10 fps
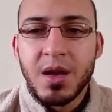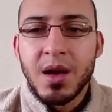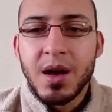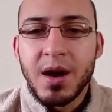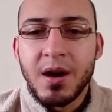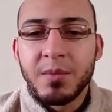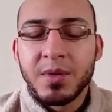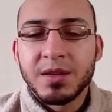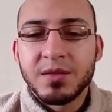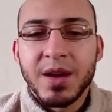
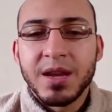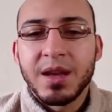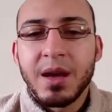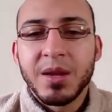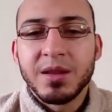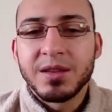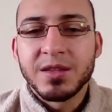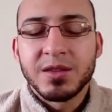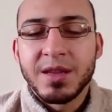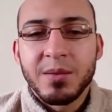Because I mean,
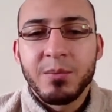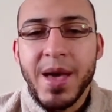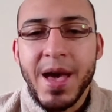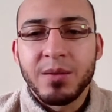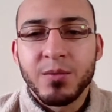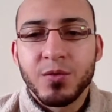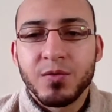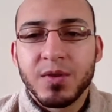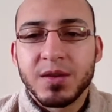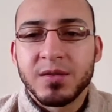this is not a bad
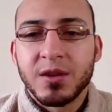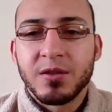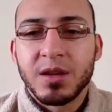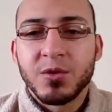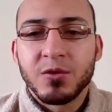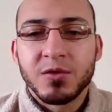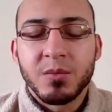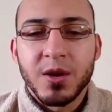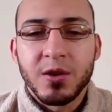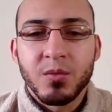move necessarily. I'm sure there's a
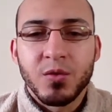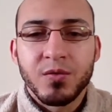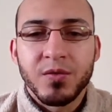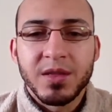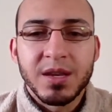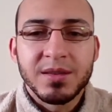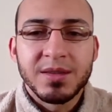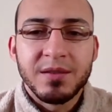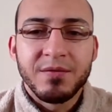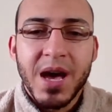better move. I think
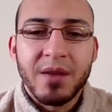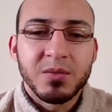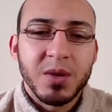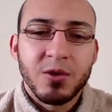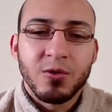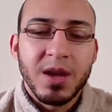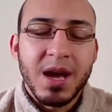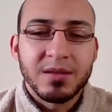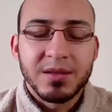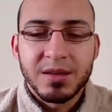c5 is better or
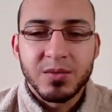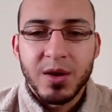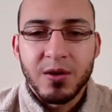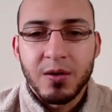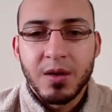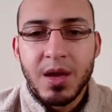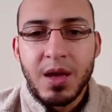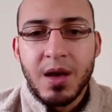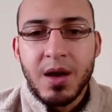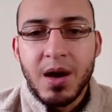castling is better.
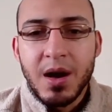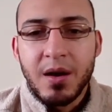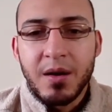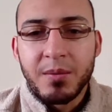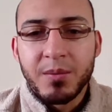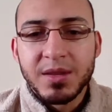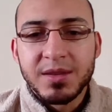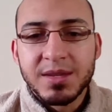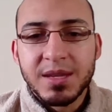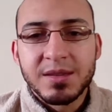But
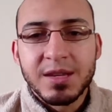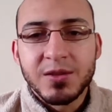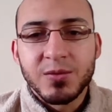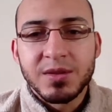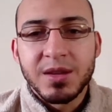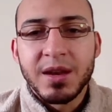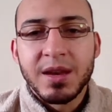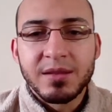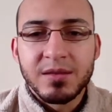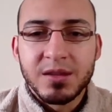c6 was
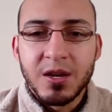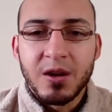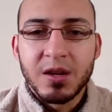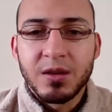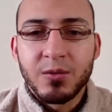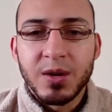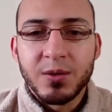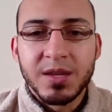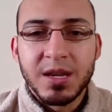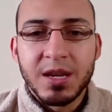unnecessary when I
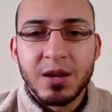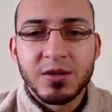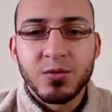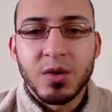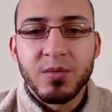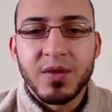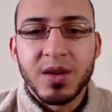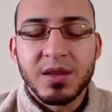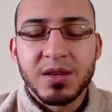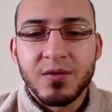was thinking I just want to
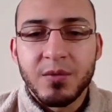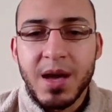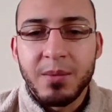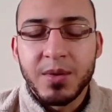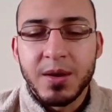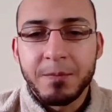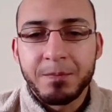prevent this from happening.